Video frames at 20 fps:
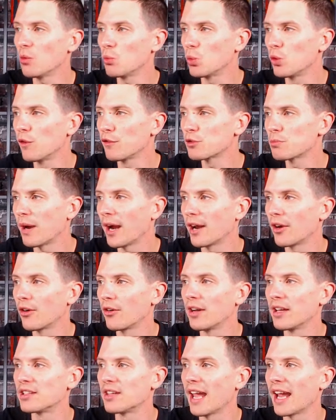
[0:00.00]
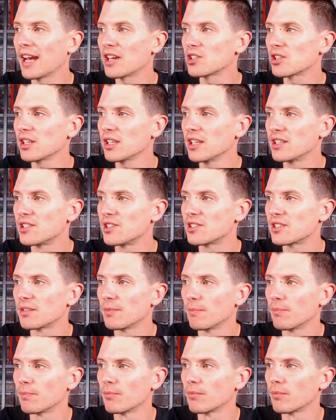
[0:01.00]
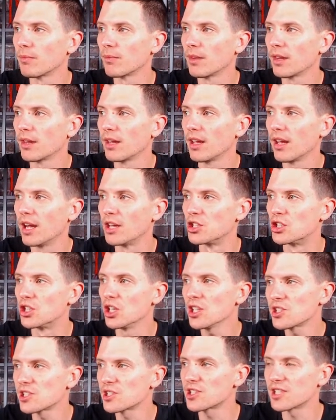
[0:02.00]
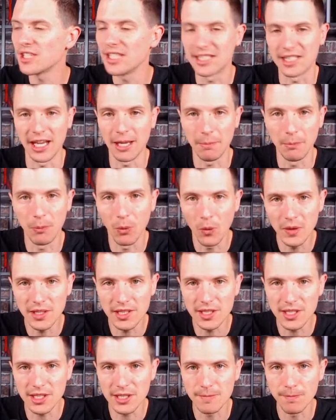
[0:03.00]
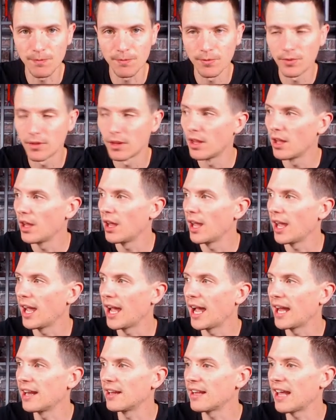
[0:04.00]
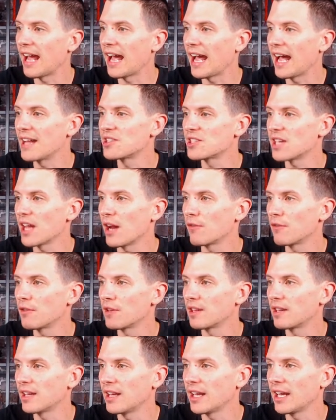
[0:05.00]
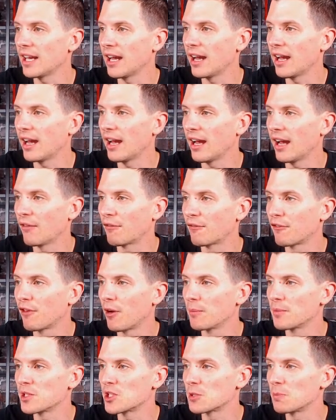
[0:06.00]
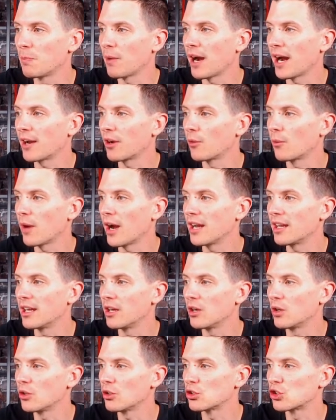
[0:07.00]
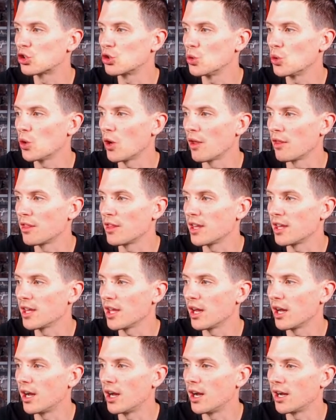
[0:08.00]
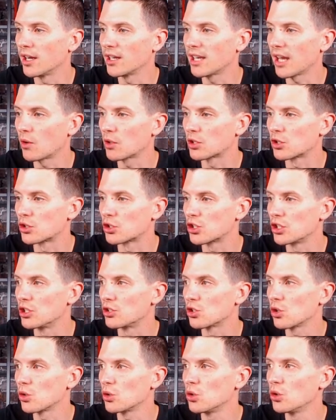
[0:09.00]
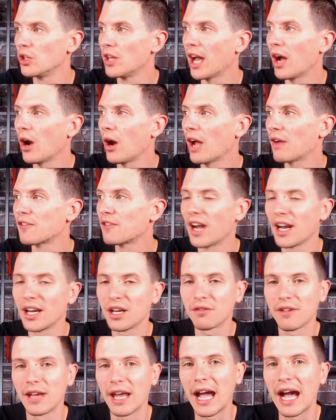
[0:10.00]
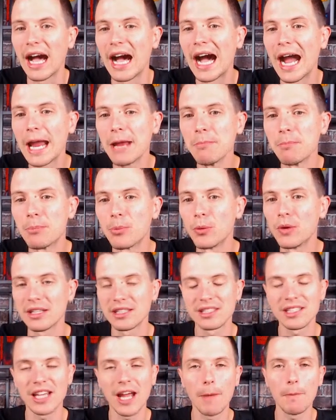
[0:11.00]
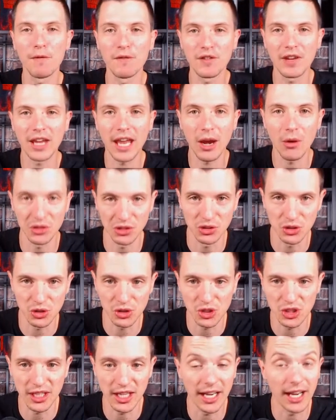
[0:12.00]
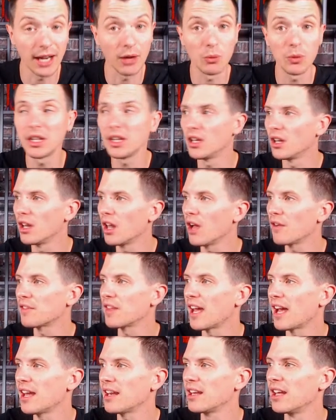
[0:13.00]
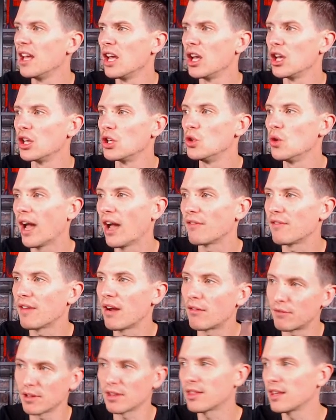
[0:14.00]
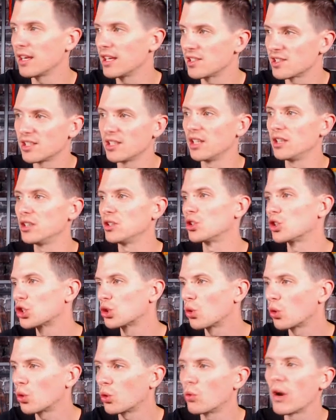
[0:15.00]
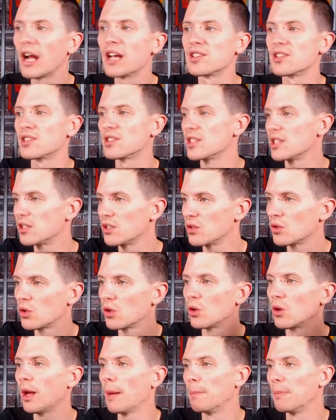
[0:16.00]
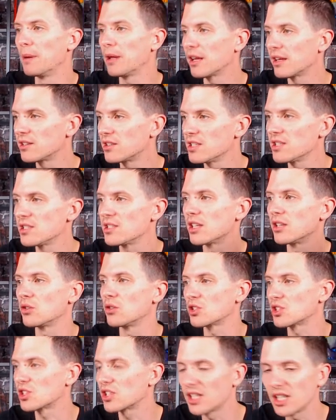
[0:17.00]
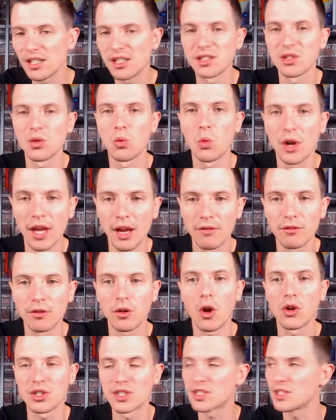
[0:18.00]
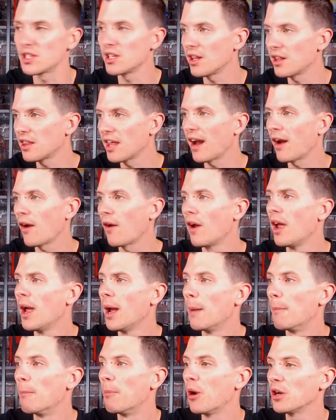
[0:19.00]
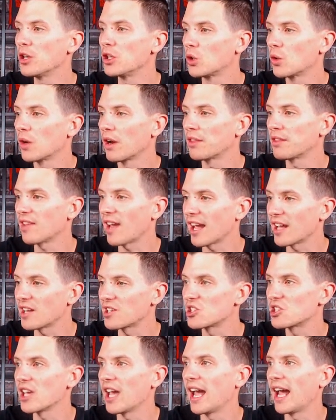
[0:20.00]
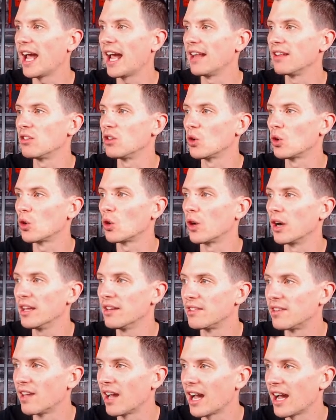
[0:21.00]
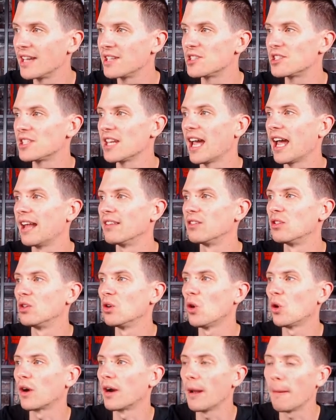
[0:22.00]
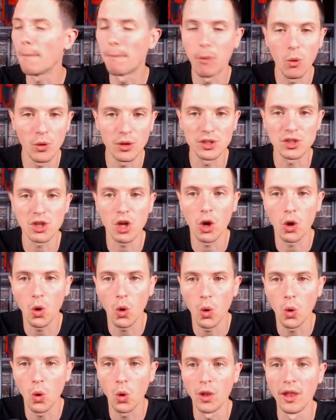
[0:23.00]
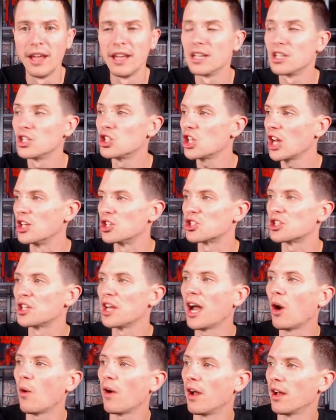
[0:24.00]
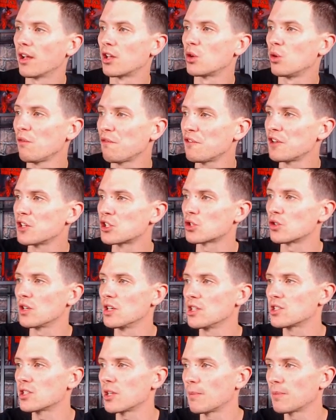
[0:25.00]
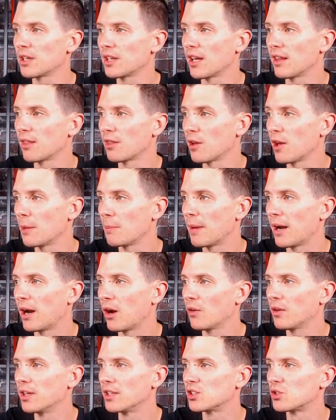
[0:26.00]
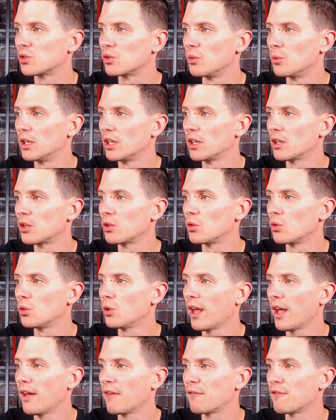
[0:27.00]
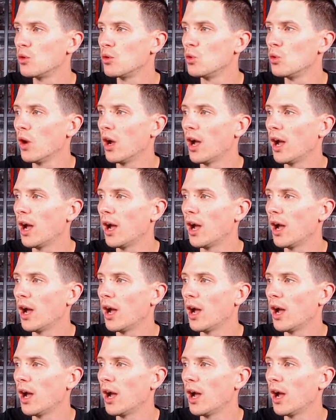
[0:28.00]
wolf spider, it adjusts its hit points, and it adds everything from the spider right here to the character sheet. So you now have kind of a hybrid type of character sheet. And I really love that. You have everything still. Your short rest and your abilities and your skills and whatever are still there. But your attacks and your hit dice and your hit points are all changed. Now, a cool feature is something they thought about. It's really cool. If you,